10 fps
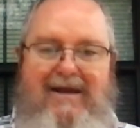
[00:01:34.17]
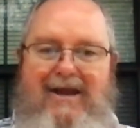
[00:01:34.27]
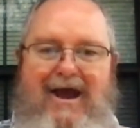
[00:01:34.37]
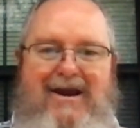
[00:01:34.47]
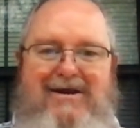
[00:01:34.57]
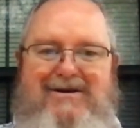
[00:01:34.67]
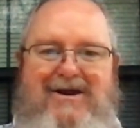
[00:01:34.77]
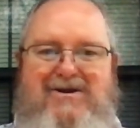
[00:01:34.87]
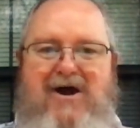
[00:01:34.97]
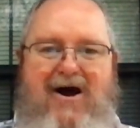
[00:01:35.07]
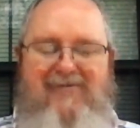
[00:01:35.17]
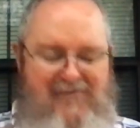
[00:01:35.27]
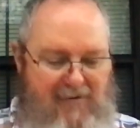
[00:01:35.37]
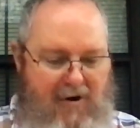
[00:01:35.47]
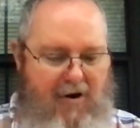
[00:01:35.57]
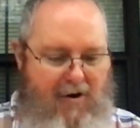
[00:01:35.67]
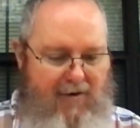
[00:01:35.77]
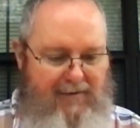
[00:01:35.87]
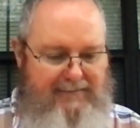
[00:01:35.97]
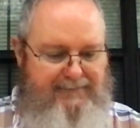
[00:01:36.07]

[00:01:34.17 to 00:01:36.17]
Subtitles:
Yet it did not fall,